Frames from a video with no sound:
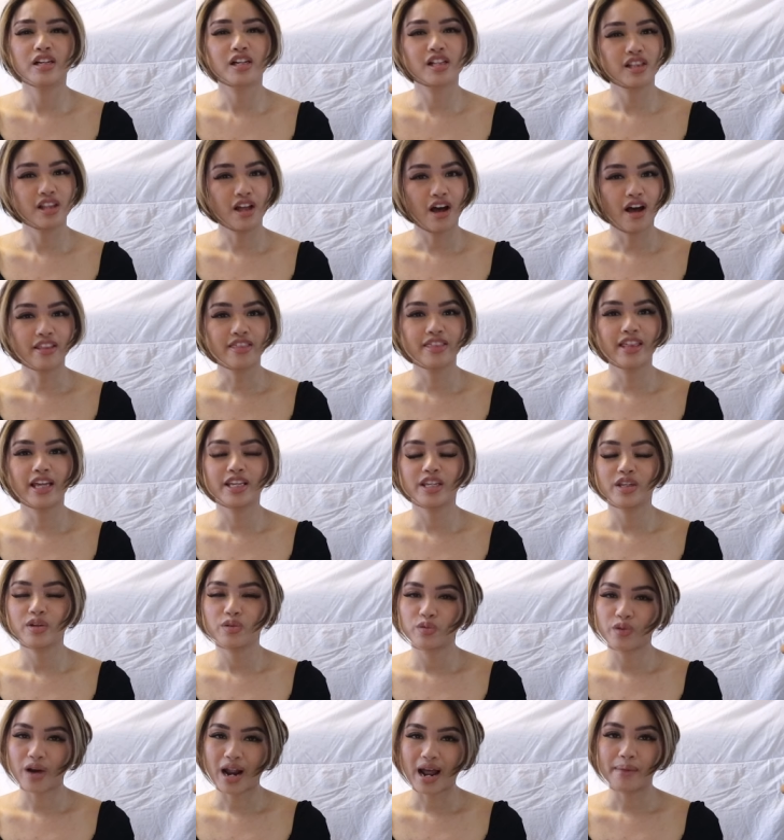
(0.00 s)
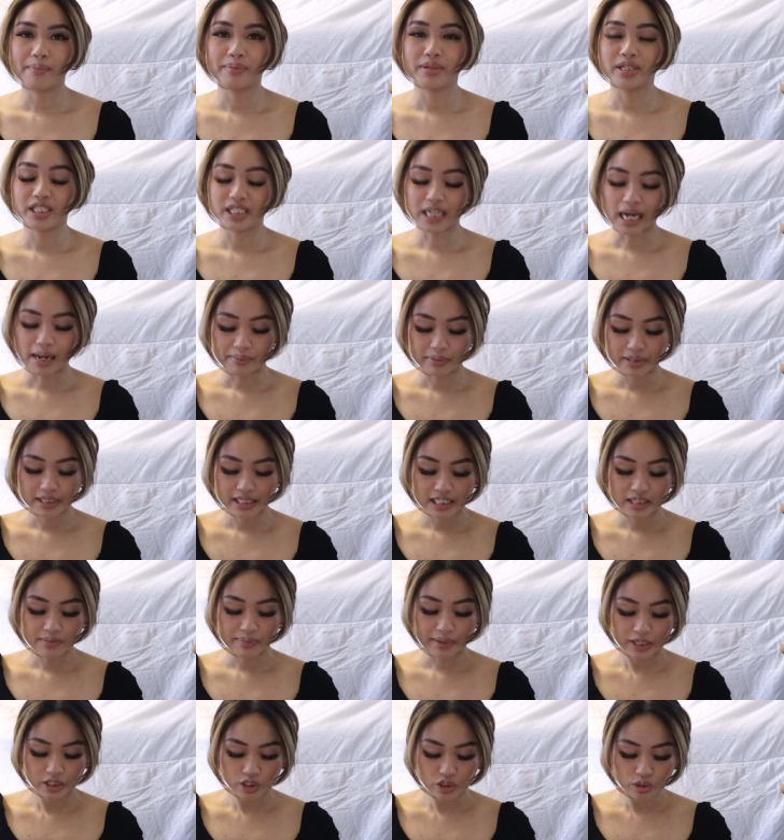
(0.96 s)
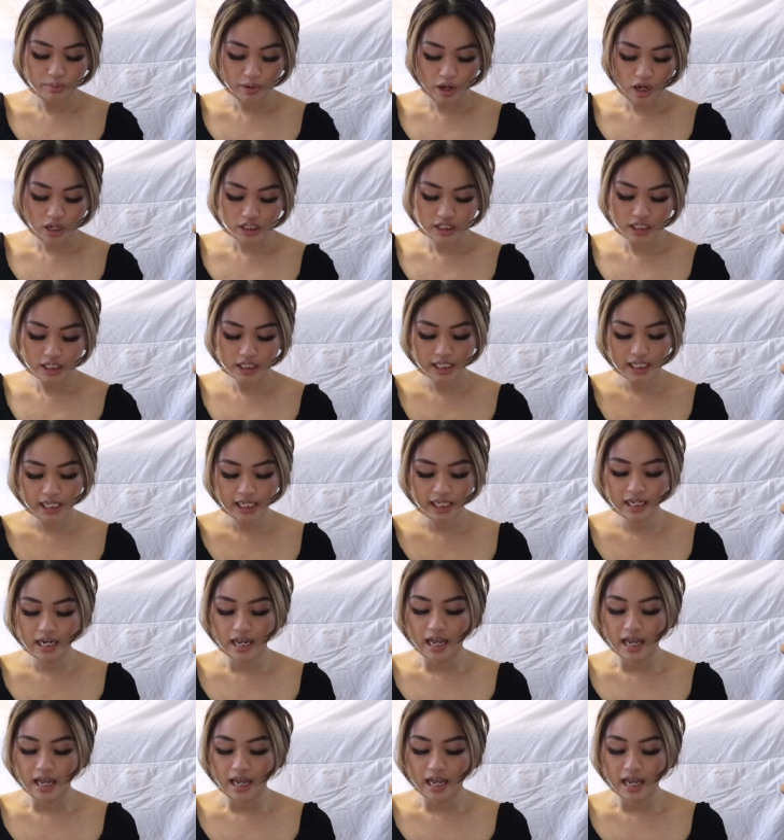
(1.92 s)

cloth that you wrap Japanese bento boxes in. I